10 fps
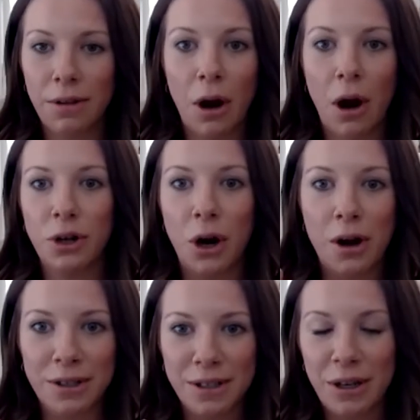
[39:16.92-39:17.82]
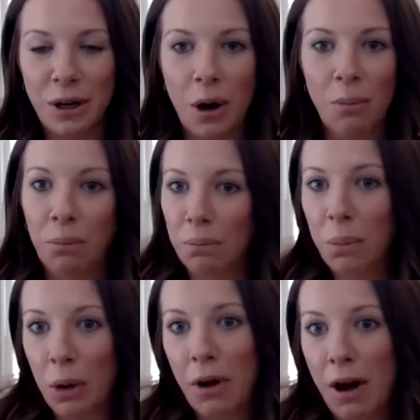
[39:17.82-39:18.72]
our jaws,
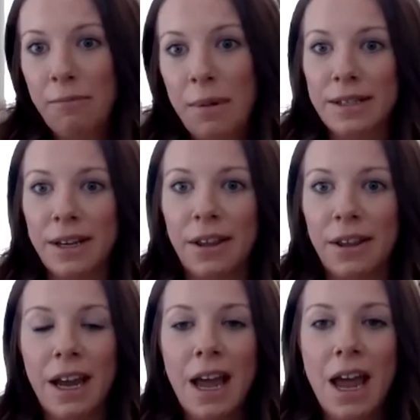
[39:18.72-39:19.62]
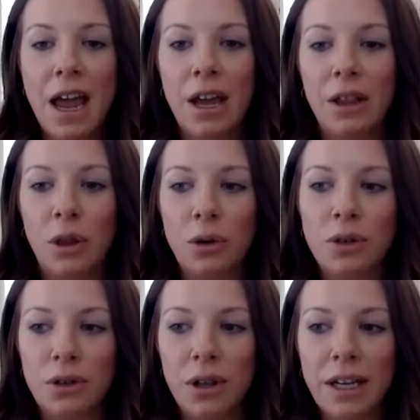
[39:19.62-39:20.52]
blown off basically. Those
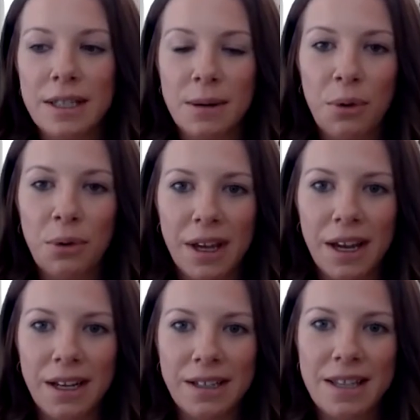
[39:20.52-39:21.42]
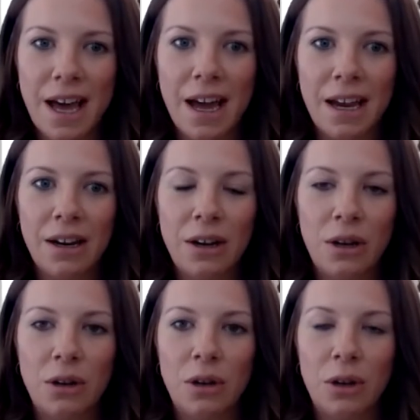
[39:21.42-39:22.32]
are like simple things that
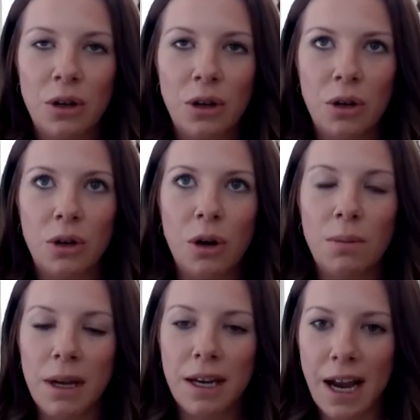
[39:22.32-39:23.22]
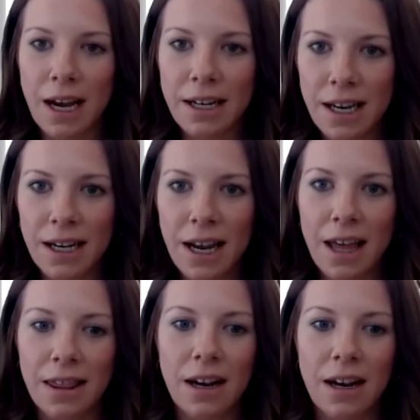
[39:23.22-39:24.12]
could be connected
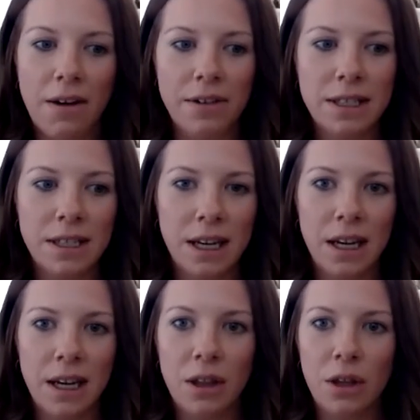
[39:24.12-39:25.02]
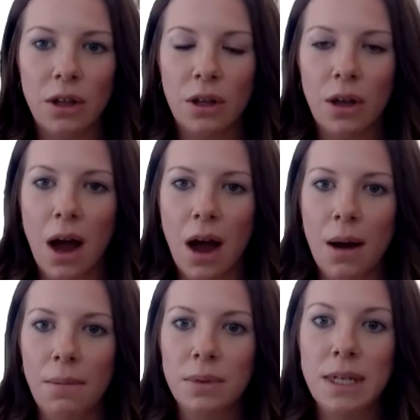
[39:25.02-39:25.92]
and then obviously
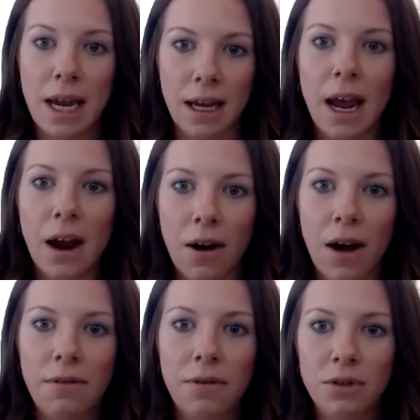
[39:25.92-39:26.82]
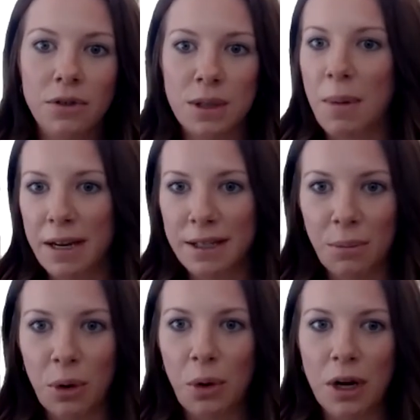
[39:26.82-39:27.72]
taken care of just by a
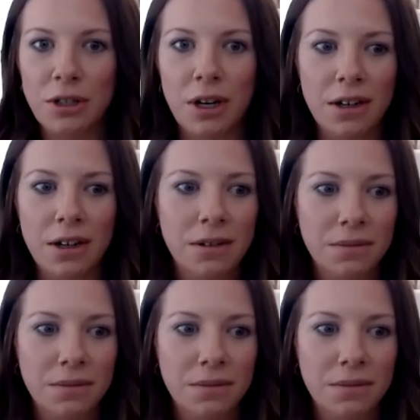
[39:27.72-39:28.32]
simple question.